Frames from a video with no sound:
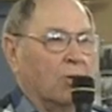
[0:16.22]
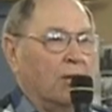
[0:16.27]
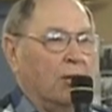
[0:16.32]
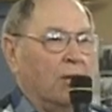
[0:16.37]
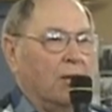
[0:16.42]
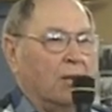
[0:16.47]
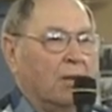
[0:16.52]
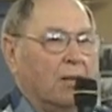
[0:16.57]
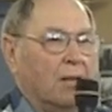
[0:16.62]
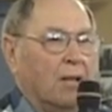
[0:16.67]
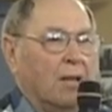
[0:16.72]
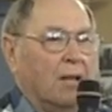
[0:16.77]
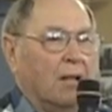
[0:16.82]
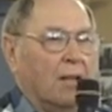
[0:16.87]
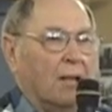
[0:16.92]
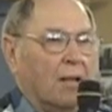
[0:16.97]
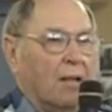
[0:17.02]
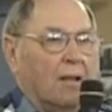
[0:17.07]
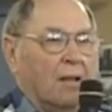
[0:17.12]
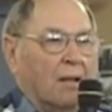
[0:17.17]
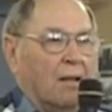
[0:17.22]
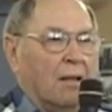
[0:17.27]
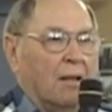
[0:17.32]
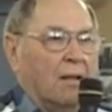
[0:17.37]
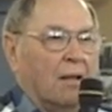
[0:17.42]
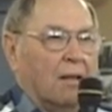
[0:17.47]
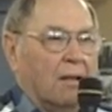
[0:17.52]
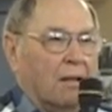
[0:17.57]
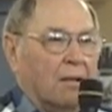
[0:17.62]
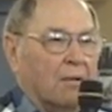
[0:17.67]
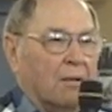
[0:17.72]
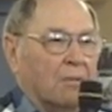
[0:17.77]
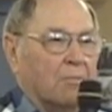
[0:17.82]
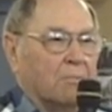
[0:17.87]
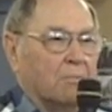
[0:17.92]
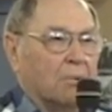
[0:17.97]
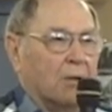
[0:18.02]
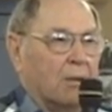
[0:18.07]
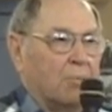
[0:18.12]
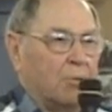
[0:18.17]
lady,
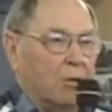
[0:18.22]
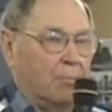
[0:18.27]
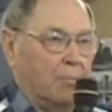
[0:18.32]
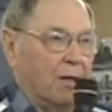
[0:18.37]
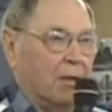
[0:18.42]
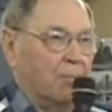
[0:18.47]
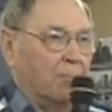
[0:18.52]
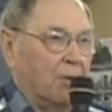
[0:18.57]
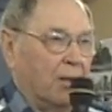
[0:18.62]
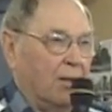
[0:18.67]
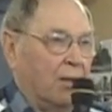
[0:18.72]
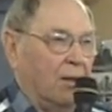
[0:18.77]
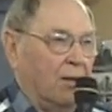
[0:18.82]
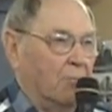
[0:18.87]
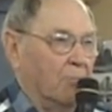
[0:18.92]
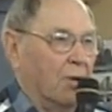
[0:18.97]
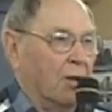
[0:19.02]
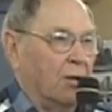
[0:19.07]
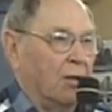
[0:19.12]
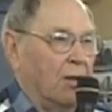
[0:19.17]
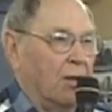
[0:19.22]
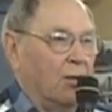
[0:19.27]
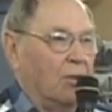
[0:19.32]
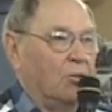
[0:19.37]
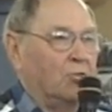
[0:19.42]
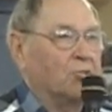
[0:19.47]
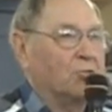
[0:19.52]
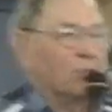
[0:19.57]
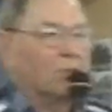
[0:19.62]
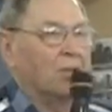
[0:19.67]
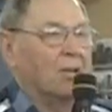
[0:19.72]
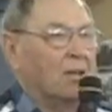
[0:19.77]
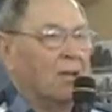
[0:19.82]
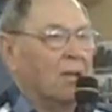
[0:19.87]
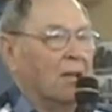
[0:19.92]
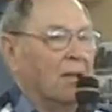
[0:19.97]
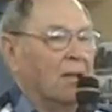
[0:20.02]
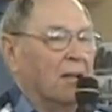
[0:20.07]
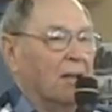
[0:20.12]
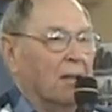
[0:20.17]
probably about my, my age,
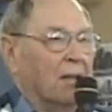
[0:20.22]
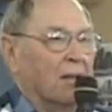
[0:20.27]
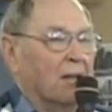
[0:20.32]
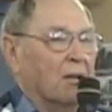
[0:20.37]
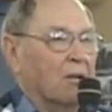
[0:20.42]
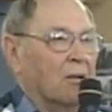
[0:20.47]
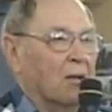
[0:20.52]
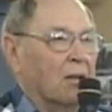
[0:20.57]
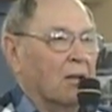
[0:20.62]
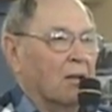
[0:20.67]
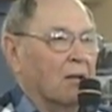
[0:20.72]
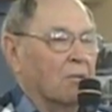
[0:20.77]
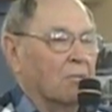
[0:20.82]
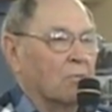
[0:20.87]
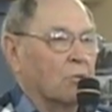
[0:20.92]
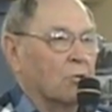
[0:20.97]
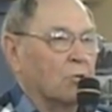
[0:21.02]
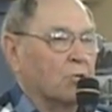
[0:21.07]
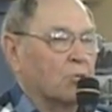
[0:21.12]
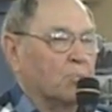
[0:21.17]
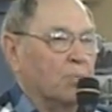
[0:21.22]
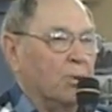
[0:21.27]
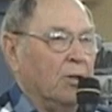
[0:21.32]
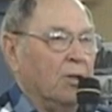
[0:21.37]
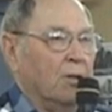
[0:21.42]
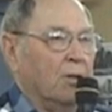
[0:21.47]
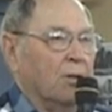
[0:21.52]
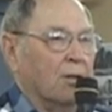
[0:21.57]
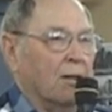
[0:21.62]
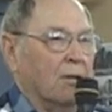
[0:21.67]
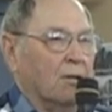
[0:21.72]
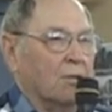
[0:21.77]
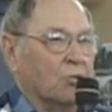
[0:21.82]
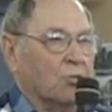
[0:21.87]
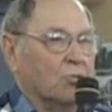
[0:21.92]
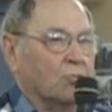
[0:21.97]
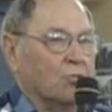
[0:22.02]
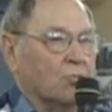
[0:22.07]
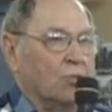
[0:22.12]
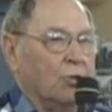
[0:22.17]
was speeding down the
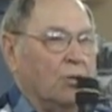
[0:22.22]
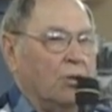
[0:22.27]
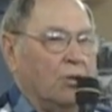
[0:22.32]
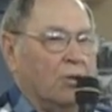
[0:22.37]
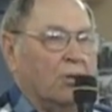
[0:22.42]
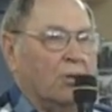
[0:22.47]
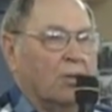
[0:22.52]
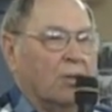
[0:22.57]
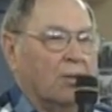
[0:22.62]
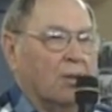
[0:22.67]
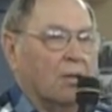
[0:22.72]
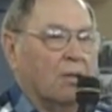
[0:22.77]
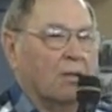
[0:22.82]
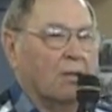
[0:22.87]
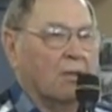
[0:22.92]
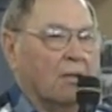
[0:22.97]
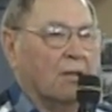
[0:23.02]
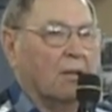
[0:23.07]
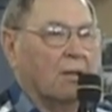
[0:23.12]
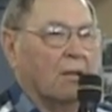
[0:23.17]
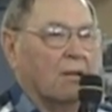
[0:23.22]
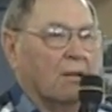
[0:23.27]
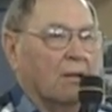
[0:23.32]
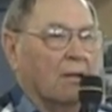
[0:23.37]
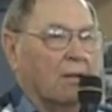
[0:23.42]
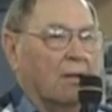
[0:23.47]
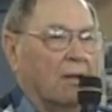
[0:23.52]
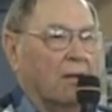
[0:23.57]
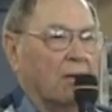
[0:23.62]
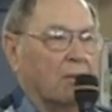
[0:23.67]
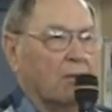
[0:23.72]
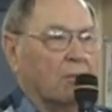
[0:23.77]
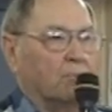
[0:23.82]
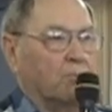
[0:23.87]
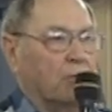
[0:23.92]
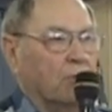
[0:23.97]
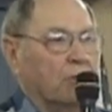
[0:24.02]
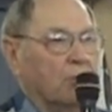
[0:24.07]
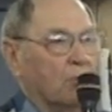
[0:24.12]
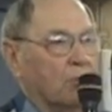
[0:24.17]
street, and the
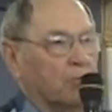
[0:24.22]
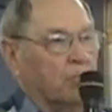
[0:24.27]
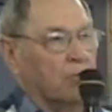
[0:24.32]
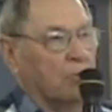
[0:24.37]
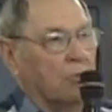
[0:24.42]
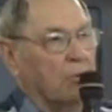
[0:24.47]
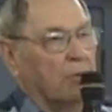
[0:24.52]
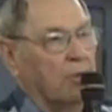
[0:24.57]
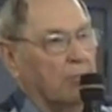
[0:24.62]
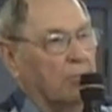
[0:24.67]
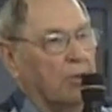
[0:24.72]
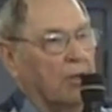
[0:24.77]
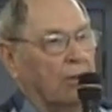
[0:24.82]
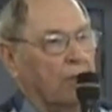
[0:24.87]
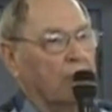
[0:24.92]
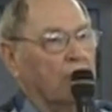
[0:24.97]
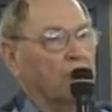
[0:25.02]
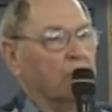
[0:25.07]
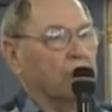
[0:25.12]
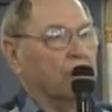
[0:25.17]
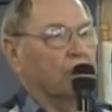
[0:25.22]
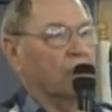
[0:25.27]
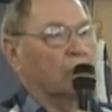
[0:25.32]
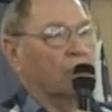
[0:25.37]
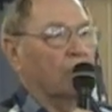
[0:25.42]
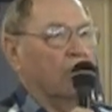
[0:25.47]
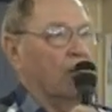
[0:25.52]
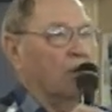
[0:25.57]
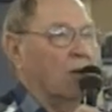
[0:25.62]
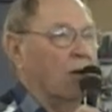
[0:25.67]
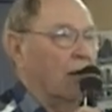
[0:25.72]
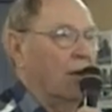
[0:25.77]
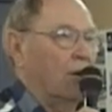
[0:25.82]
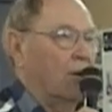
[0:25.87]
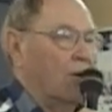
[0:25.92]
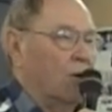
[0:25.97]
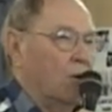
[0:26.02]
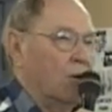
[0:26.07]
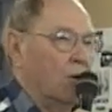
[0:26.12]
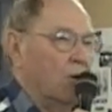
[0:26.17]
police pulled in behind her, put the red light
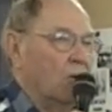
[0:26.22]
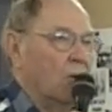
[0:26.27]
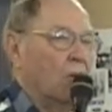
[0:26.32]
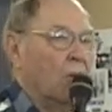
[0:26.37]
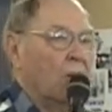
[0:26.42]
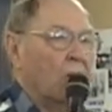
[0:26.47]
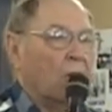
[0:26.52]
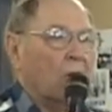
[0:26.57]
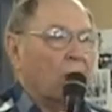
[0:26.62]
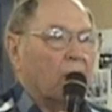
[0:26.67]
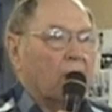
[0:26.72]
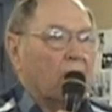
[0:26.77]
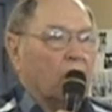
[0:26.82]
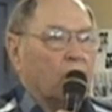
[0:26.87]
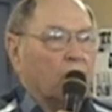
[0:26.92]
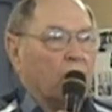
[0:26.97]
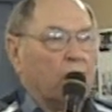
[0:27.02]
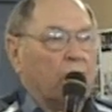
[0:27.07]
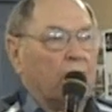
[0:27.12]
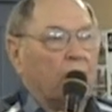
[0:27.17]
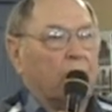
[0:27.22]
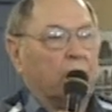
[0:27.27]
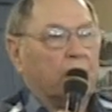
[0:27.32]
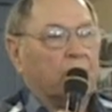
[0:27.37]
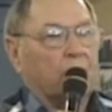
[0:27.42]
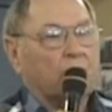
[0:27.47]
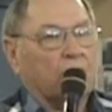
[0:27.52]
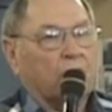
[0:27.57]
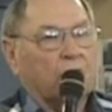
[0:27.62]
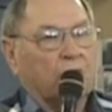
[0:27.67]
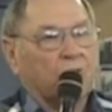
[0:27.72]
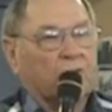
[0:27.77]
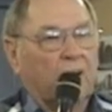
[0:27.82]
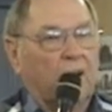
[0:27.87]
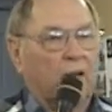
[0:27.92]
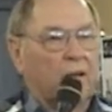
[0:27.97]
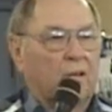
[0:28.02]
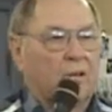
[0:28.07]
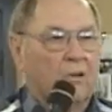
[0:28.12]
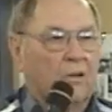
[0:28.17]
on her, went up to the
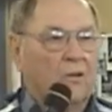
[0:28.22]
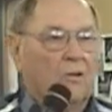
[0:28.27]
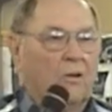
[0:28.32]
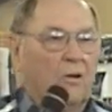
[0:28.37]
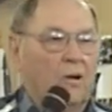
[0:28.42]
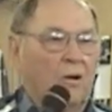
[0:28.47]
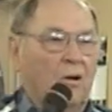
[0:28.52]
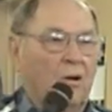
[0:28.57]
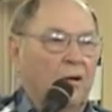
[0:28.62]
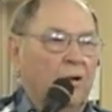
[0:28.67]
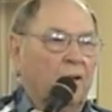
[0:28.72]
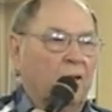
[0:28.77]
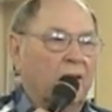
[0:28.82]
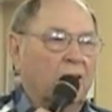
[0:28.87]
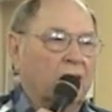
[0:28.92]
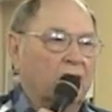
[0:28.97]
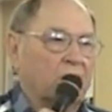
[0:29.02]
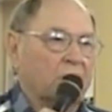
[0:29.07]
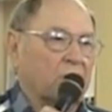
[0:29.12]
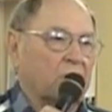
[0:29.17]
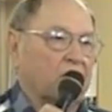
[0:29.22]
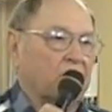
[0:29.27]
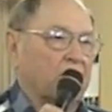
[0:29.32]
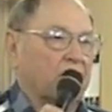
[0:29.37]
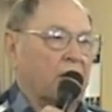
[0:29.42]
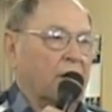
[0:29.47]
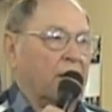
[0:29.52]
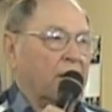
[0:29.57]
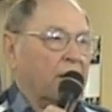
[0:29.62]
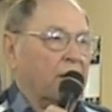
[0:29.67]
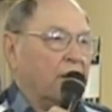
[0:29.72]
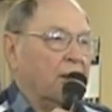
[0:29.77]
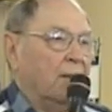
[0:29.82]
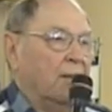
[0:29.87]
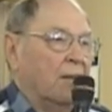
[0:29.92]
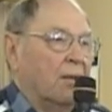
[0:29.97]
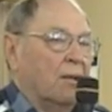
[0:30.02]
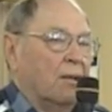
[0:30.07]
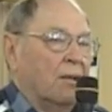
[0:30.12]
side of the car and he said, lady,